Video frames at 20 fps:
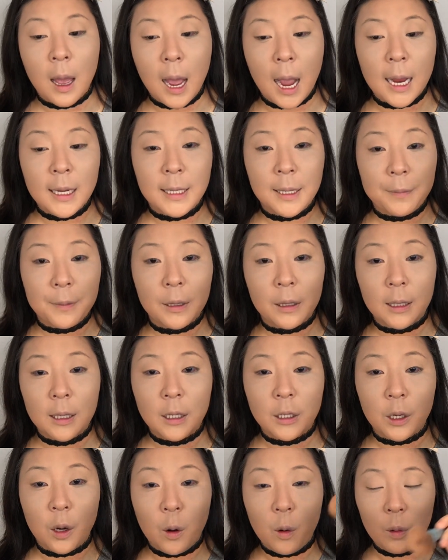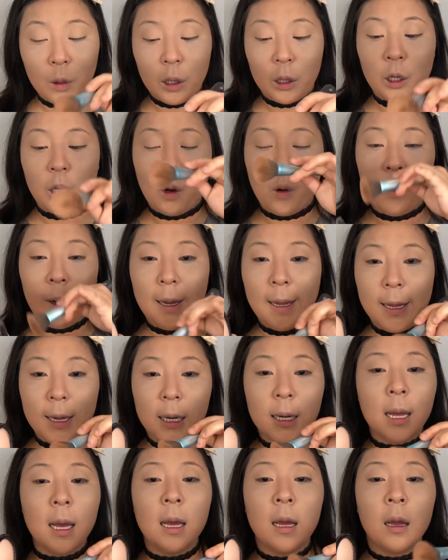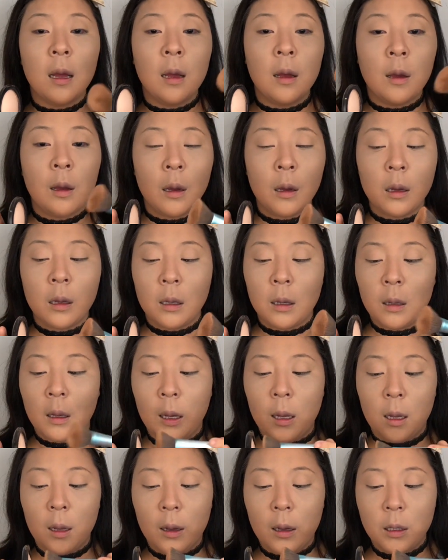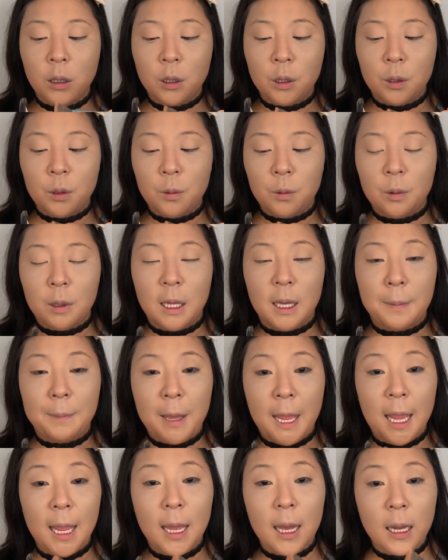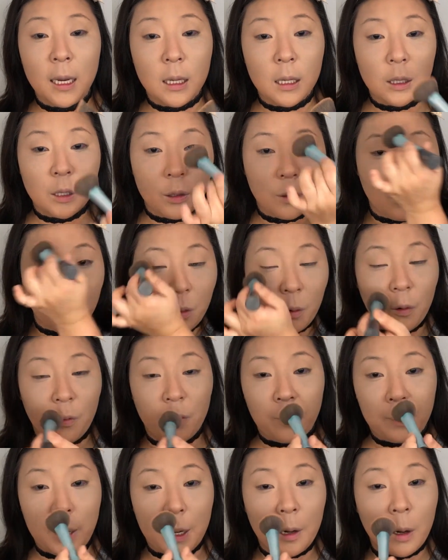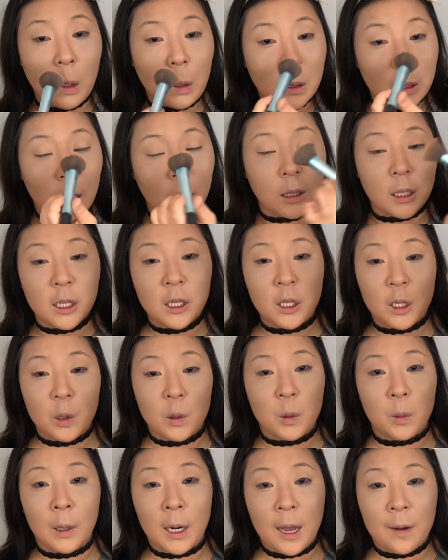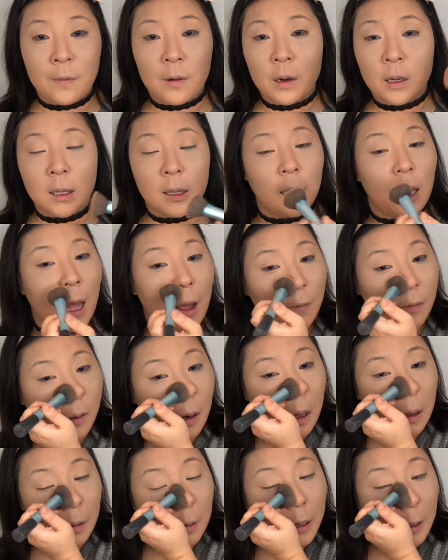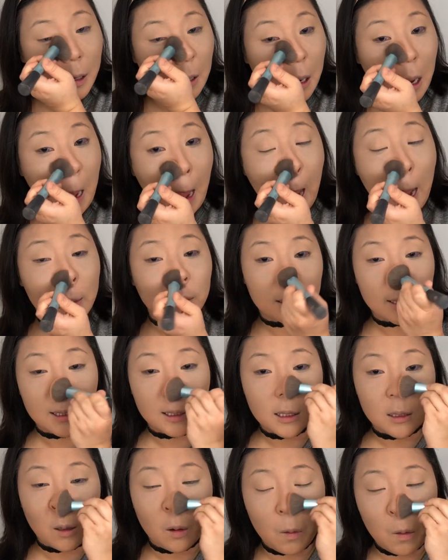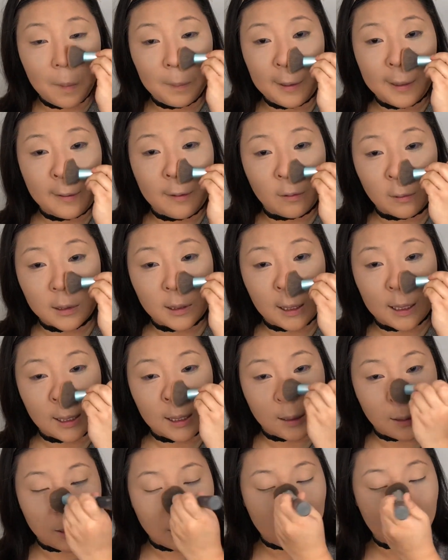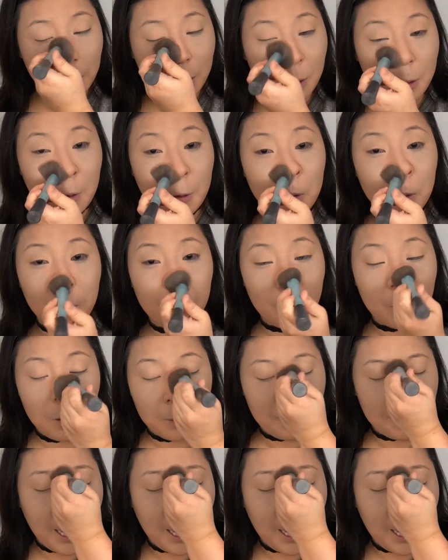I typically don't go in to the pan to go over my nose. I'll just use whatever is left on there because I don't want my nose getting too